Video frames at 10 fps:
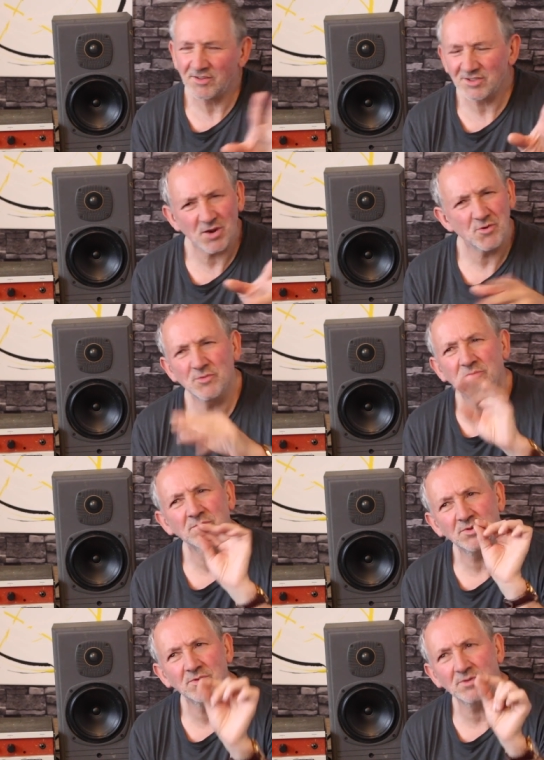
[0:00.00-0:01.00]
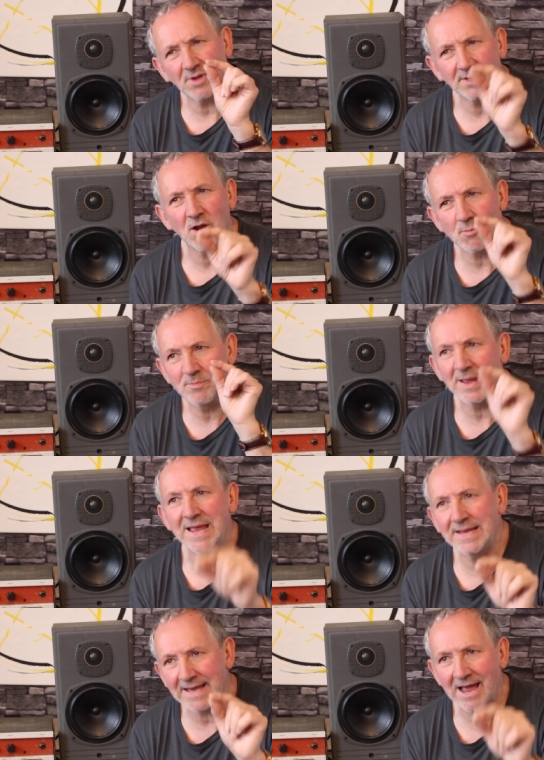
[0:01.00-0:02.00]
So, you know,
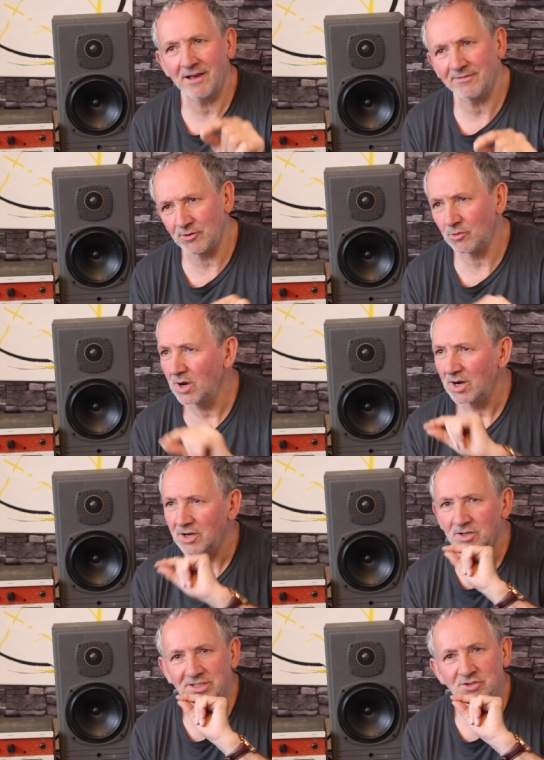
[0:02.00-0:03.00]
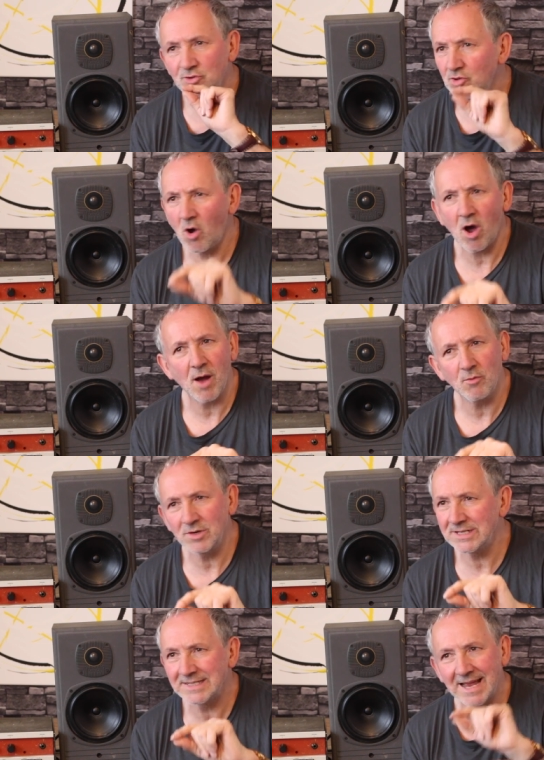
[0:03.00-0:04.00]
be careful it's not, I
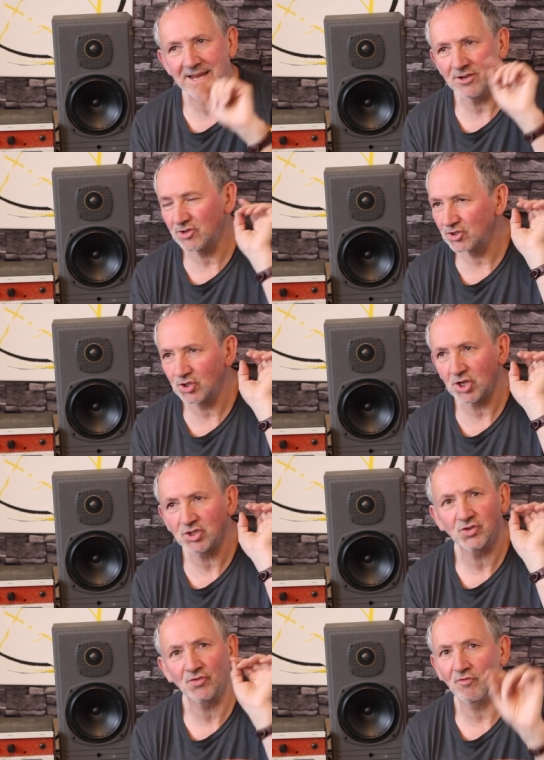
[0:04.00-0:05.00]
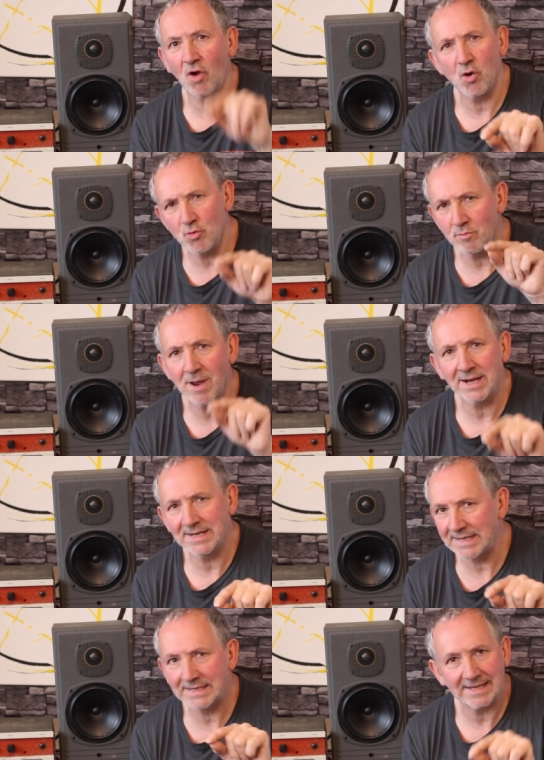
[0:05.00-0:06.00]
wouldn't say you could just throw
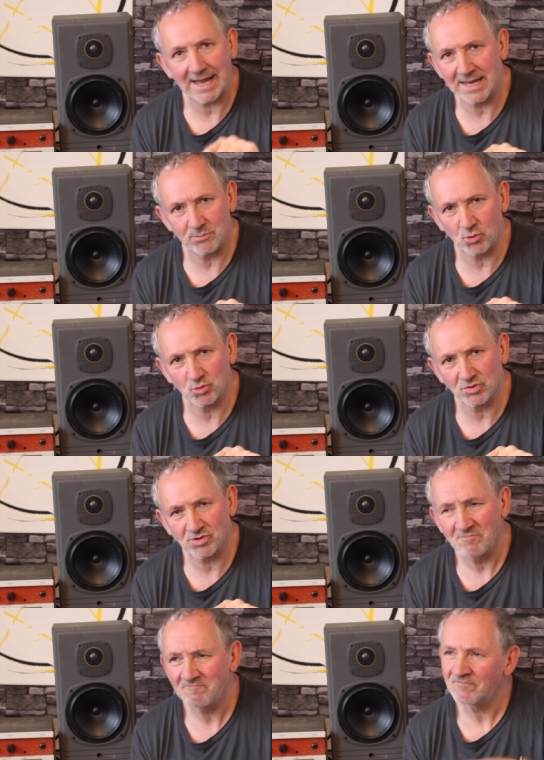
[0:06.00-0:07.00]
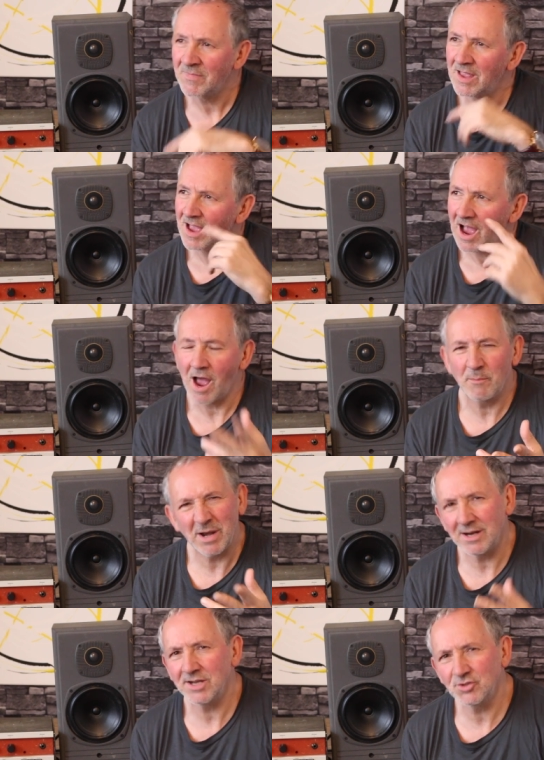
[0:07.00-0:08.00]
money at cables. I
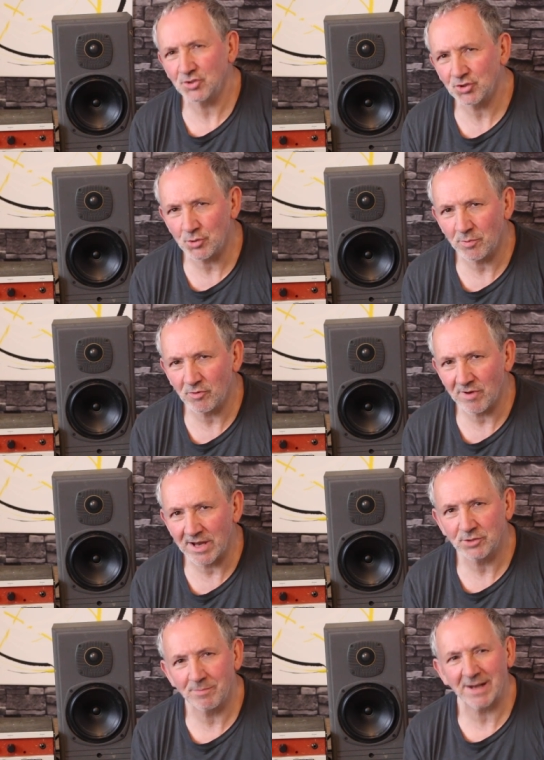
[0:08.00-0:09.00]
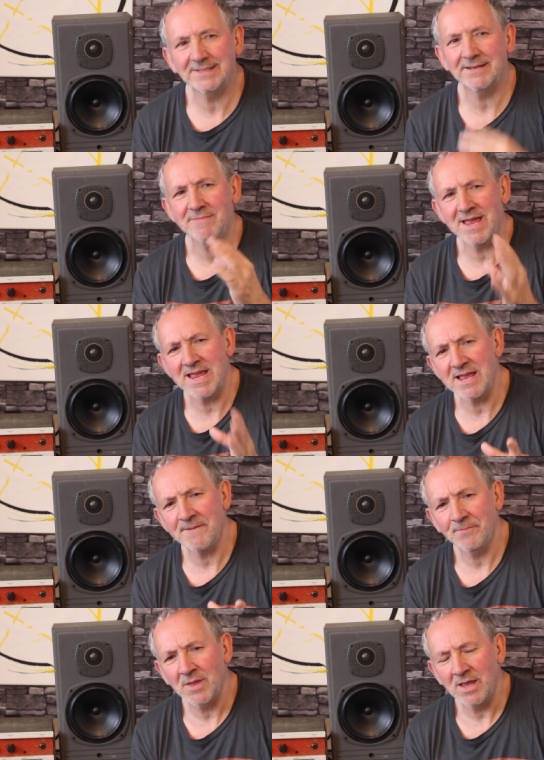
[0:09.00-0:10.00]
mean, unless you're super rich, but to me,